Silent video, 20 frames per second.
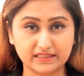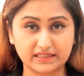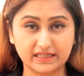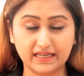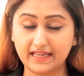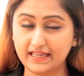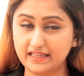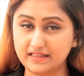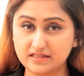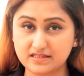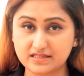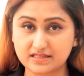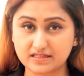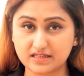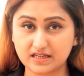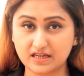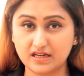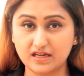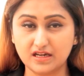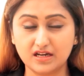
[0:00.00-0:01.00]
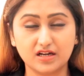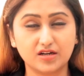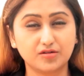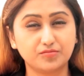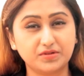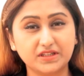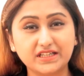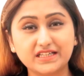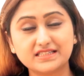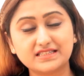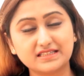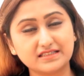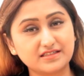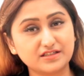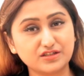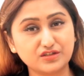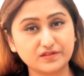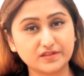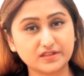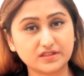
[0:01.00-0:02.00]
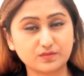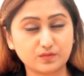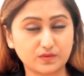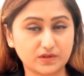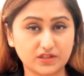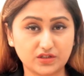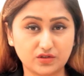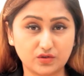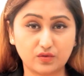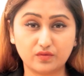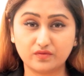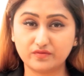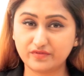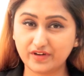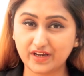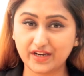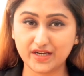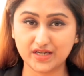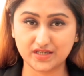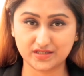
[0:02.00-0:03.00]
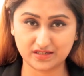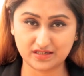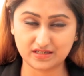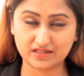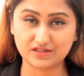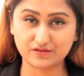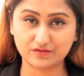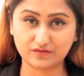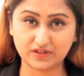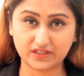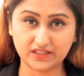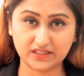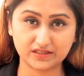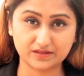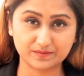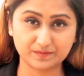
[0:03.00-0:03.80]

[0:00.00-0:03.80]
Hence, please listen to this video very attentively.